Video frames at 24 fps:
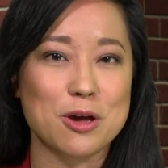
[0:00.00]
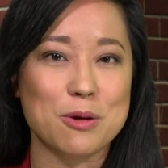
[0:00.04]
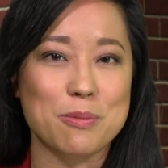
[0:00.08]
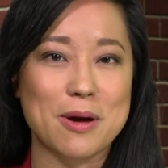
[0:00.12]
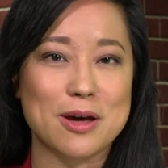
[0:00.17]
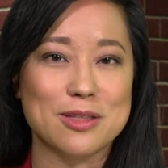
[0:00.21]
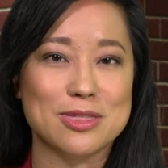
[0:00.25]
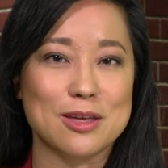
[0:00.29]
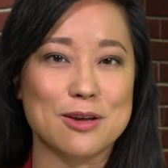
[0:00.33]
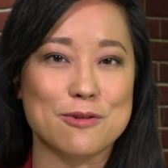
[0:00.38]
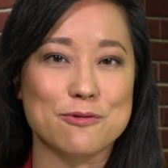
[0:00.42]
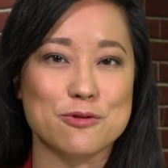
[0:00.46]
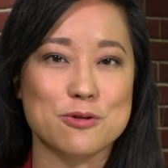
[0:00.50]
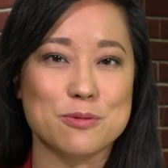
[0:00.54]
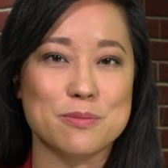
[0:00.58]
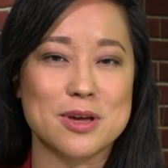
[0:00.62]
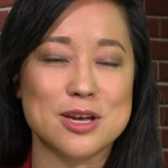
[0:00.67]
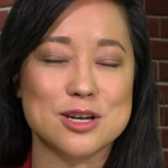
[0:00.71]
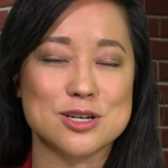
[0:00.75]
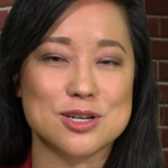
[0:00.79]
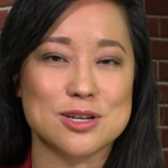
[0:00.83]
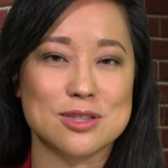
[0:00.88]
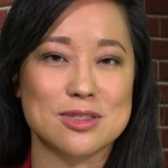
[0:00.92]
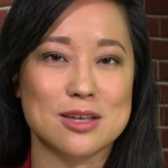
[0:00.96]
about the
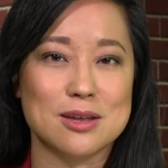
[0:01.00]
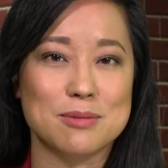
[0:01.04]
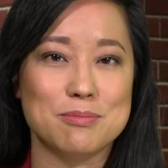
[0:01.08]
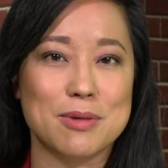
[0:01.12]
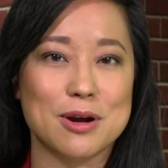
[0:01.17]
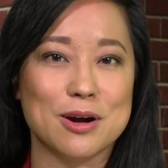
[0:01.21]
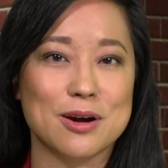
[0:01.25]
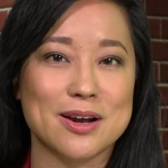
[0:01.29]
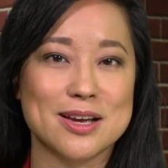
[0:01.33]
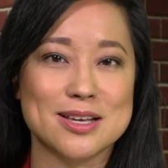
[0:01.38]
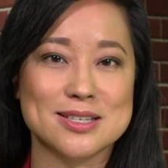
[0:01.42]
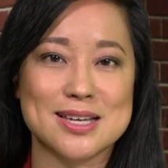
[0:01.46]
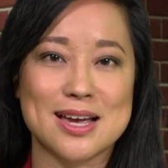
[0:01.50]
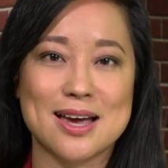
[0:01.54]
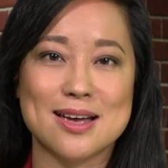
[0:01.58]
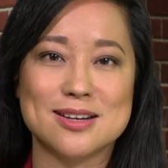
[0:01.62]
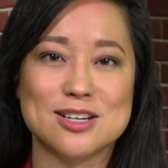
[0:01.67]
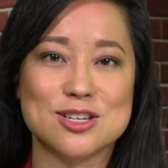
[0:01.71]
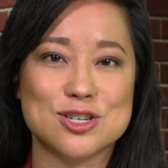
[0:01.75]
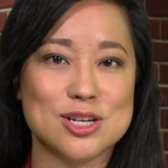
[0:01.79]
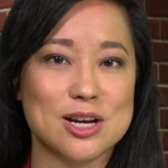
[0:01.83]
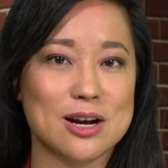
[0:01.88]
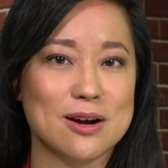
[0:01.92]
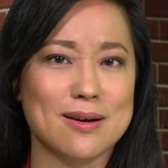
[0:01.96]
information that Marius had
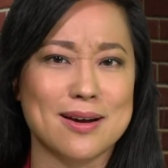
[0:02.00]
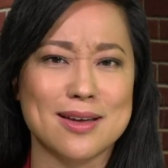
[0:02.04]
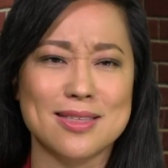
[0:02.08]
to share.